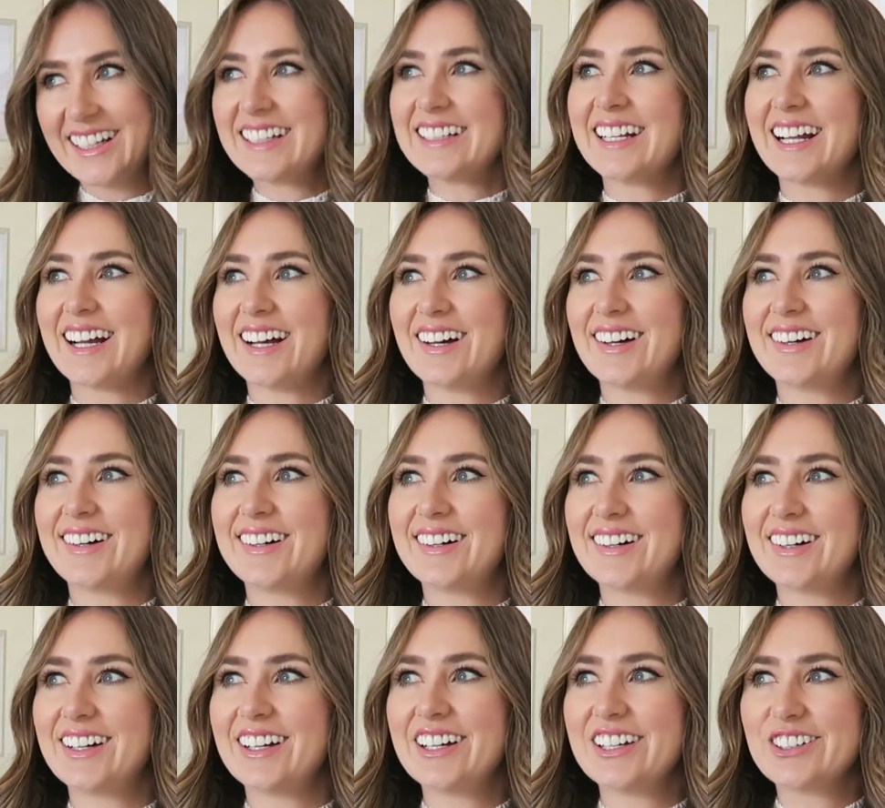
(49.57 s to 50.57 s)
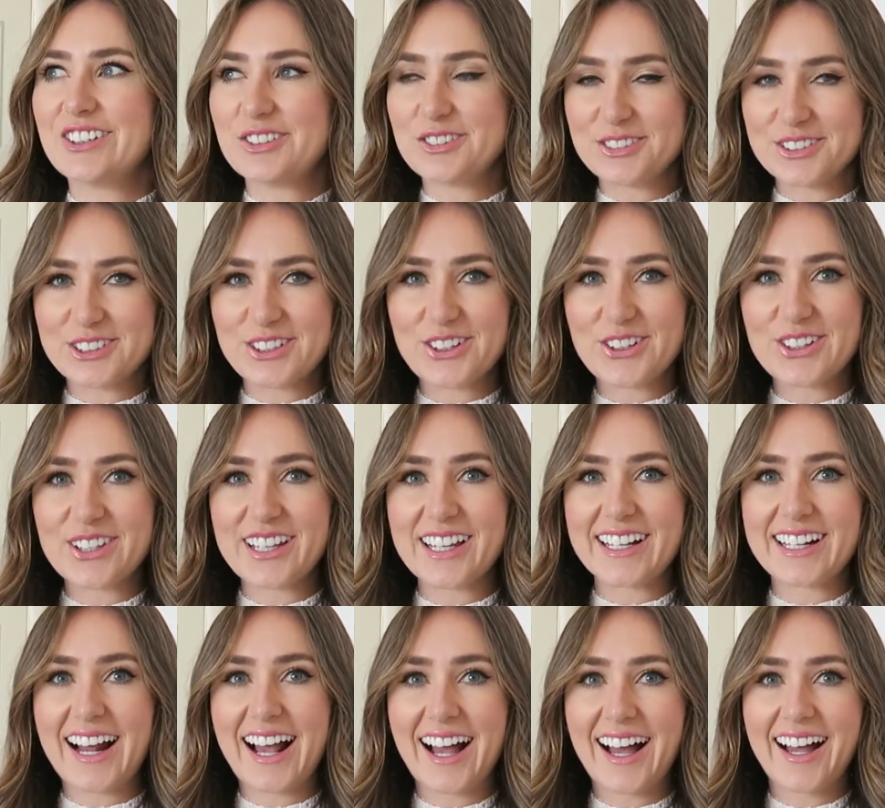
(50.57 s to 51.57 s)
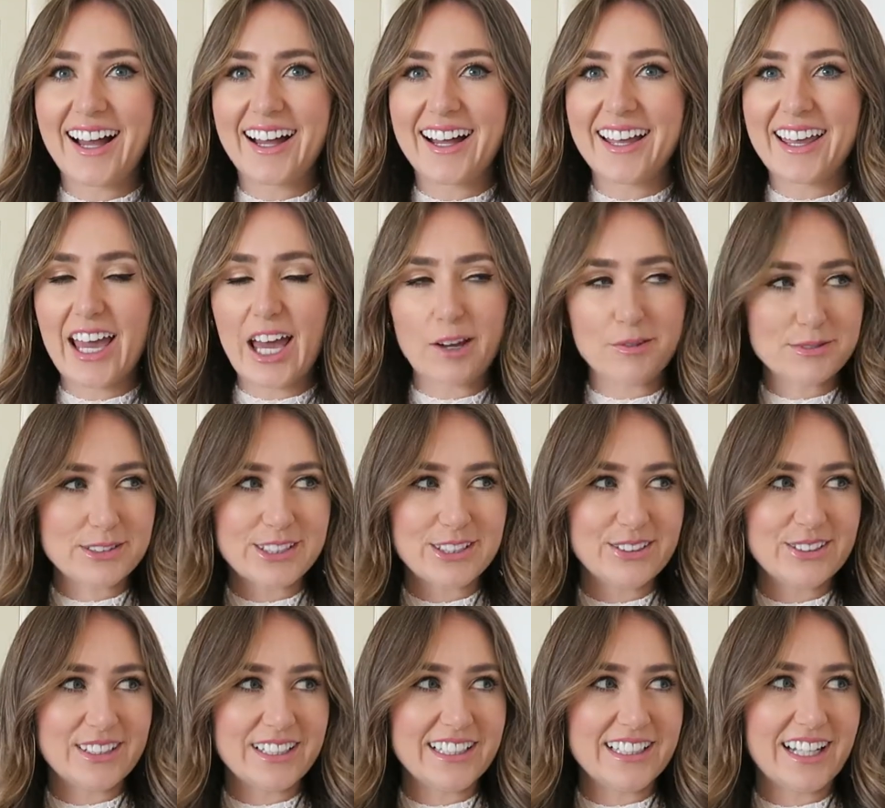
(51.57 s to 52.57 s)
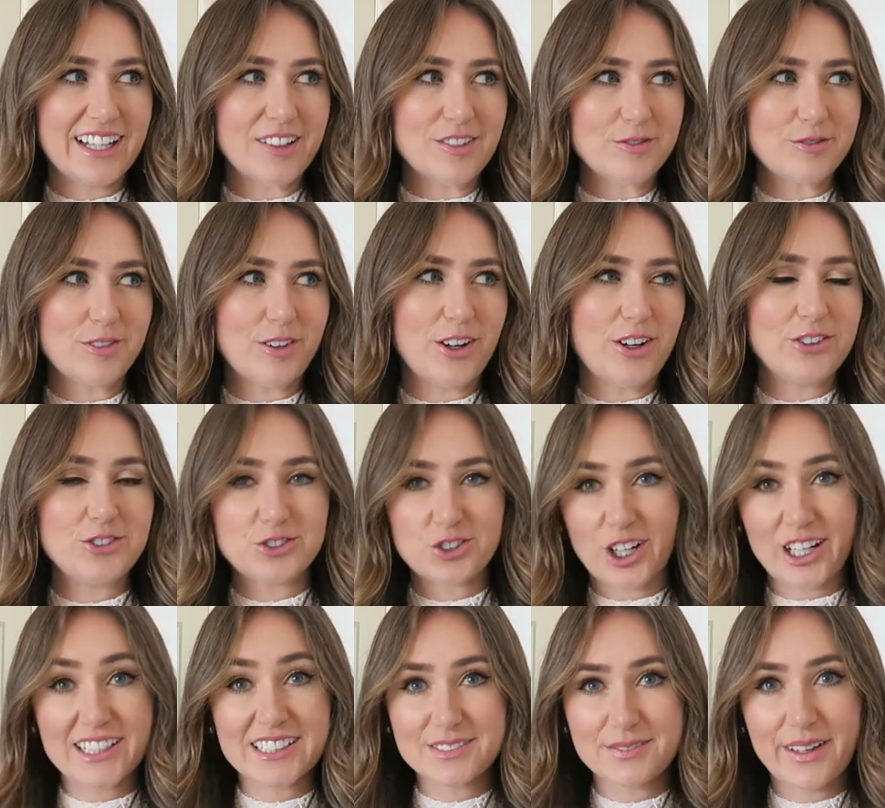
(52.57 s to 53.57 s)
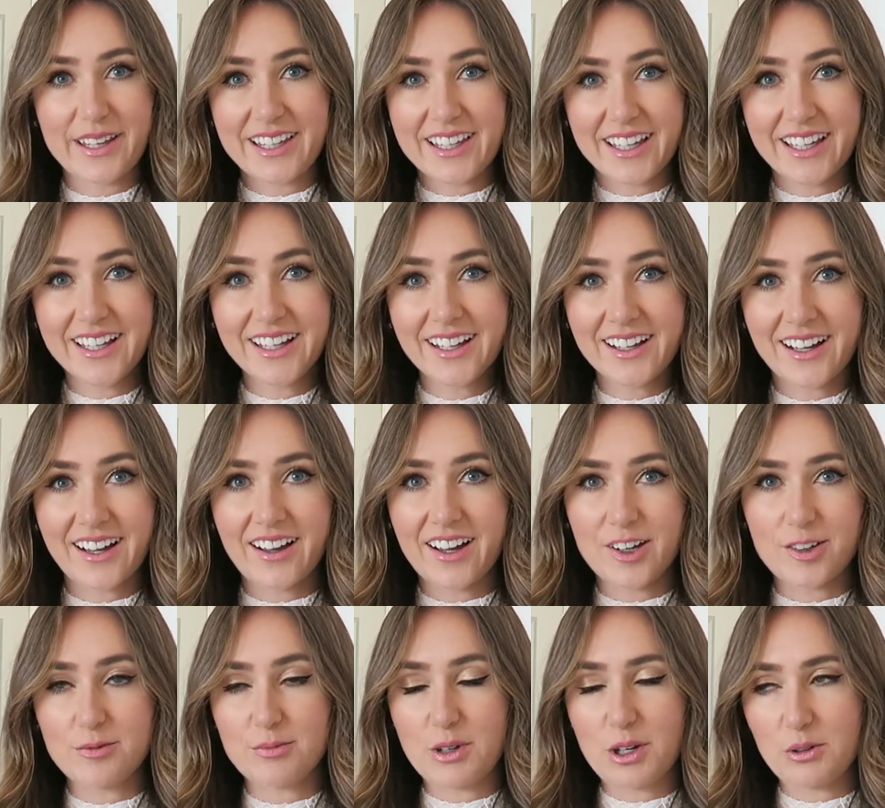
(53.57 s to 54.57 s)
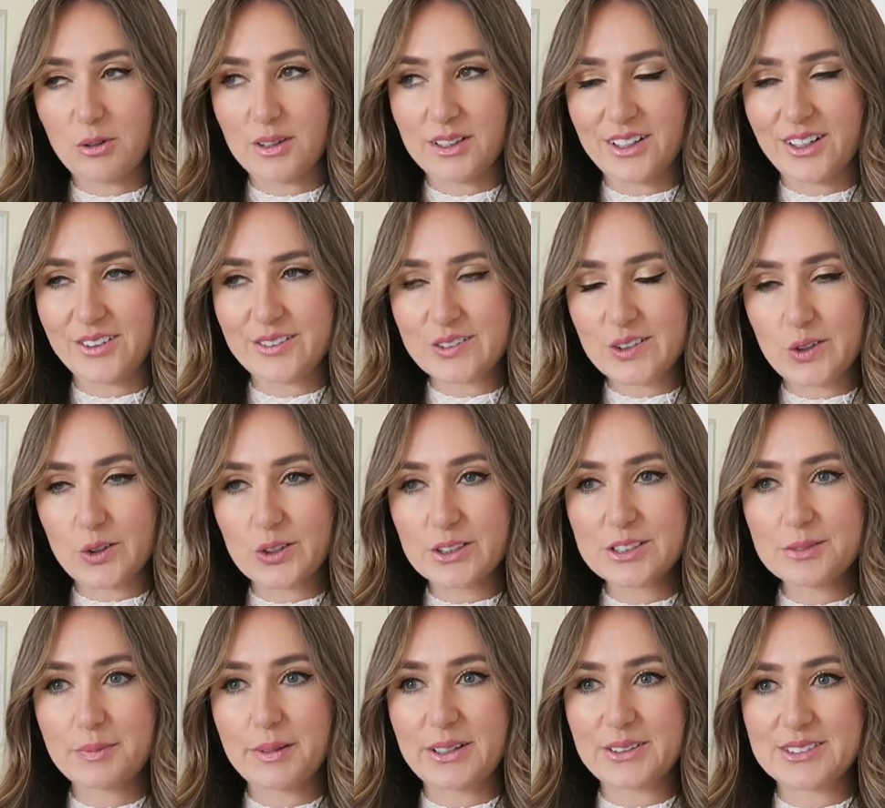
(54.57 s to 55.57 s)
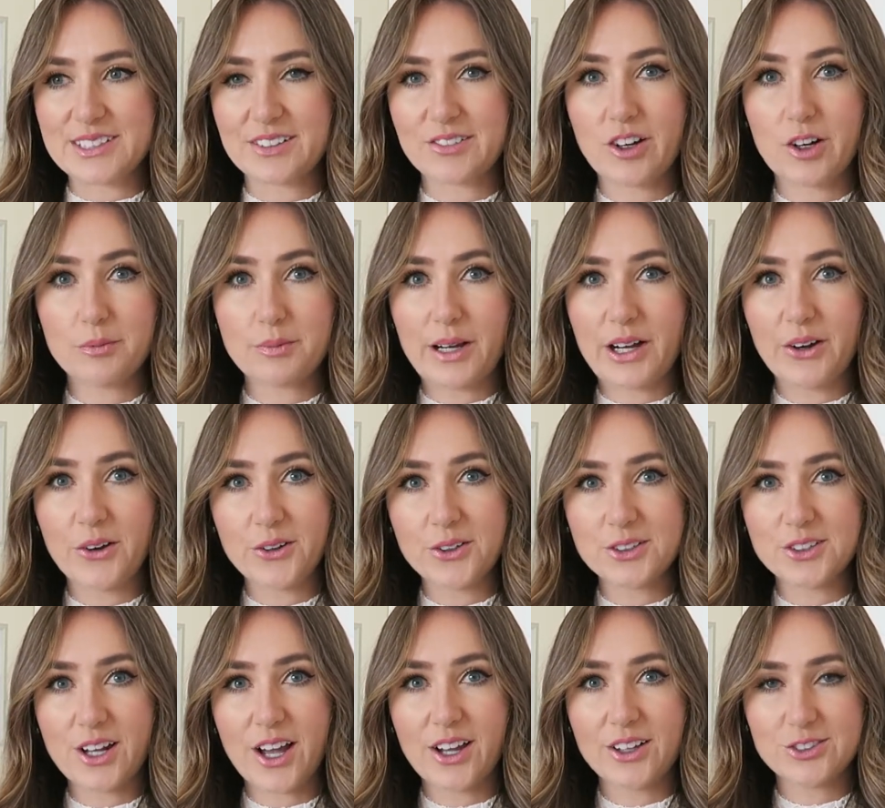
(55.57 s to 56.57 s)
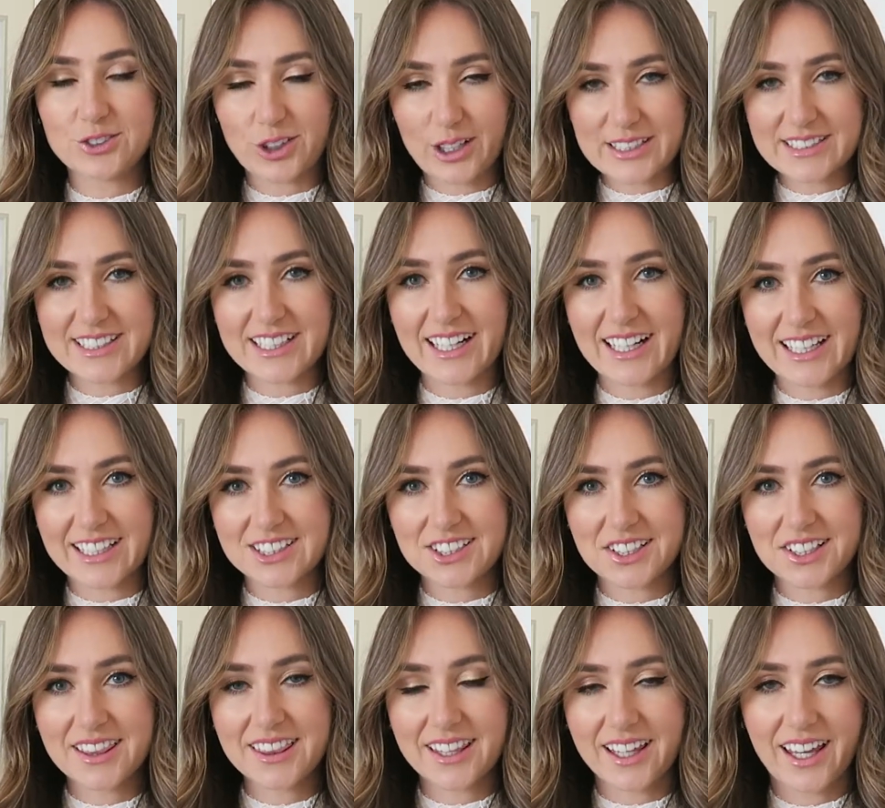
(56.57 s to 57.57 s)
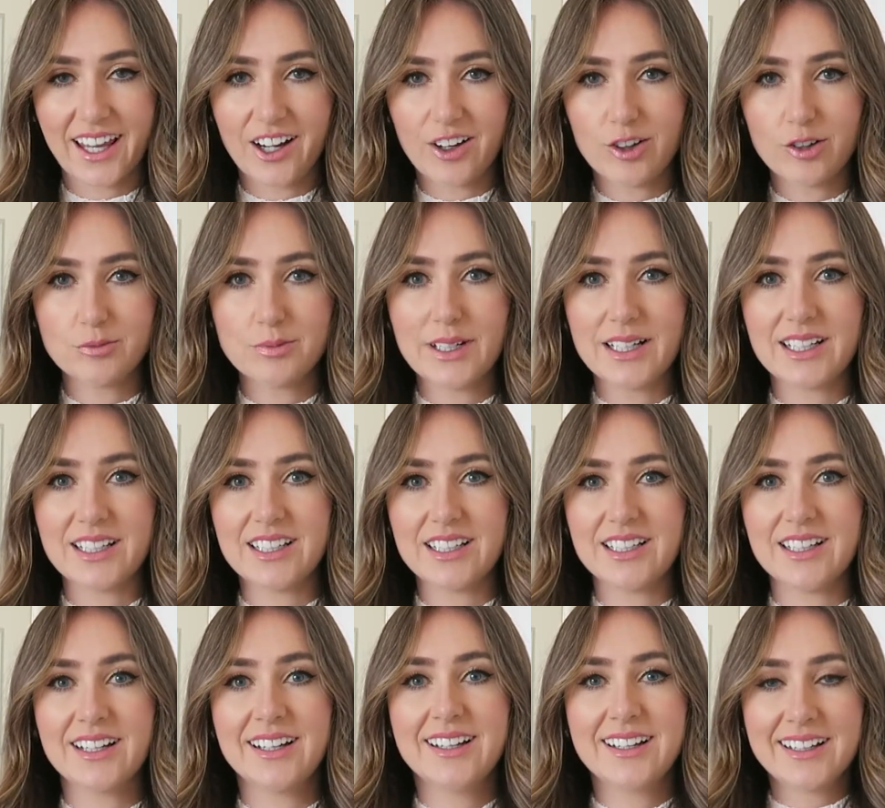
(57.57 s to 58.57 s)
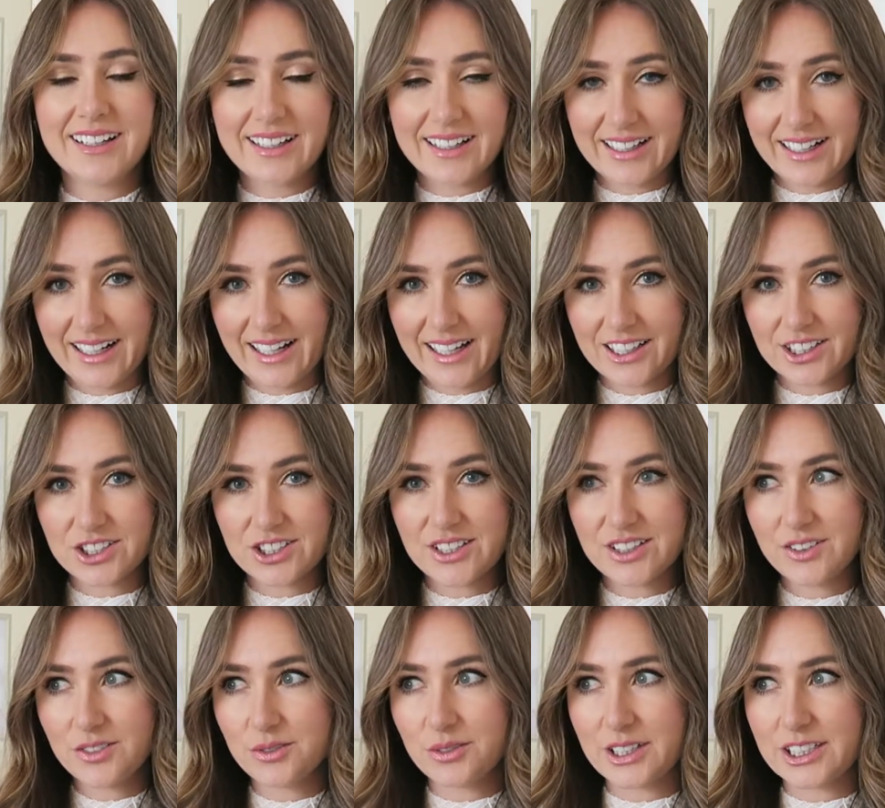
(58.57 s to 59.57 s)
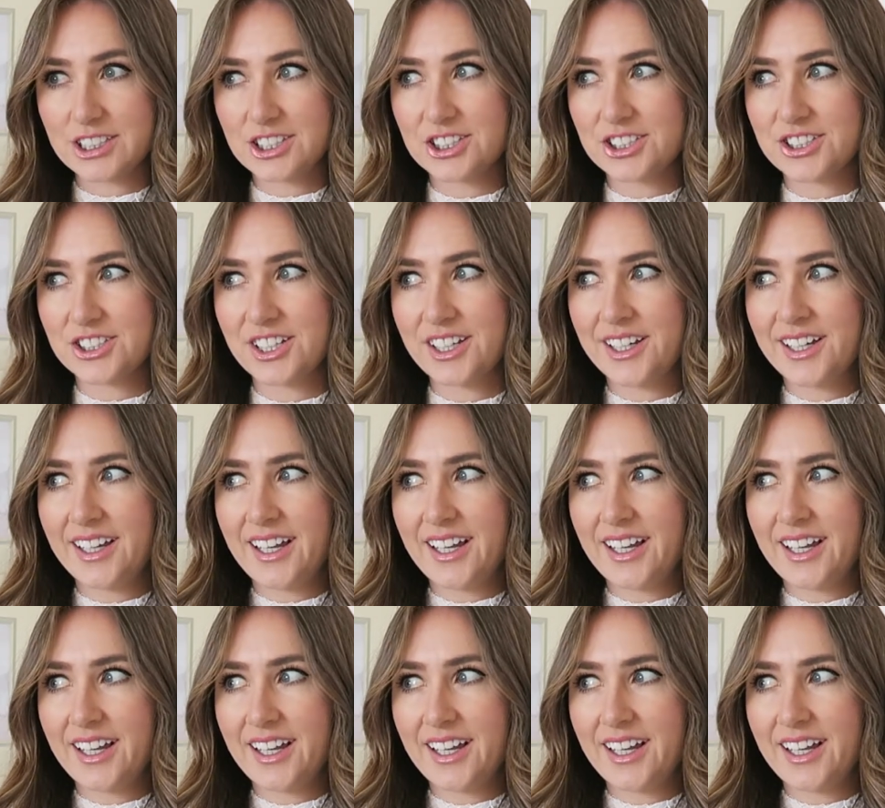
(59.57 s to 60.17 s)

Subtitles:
Now you all know that I absolutely love dressmaking, well, of course, because I've got my own dress collection, the Arum Lilea collection, which